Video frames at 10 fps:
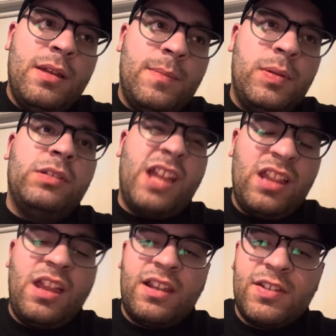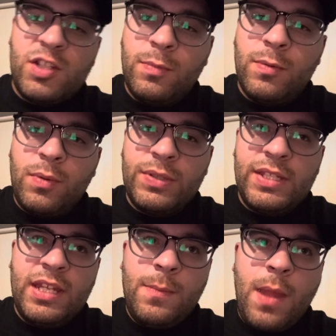play like a Super Bowl
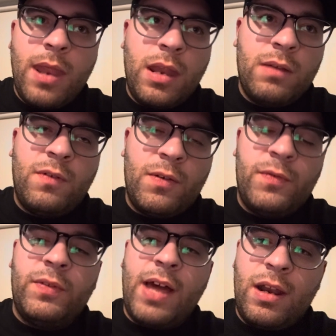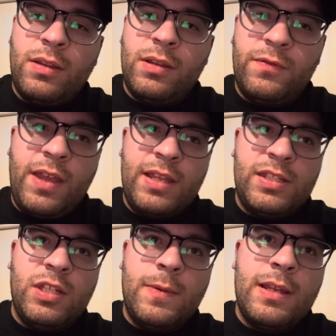team and then fall flat on their face
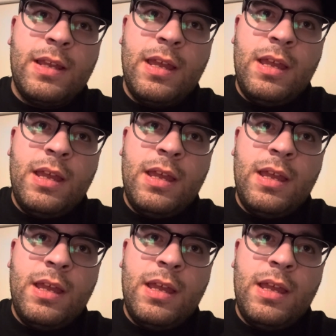doing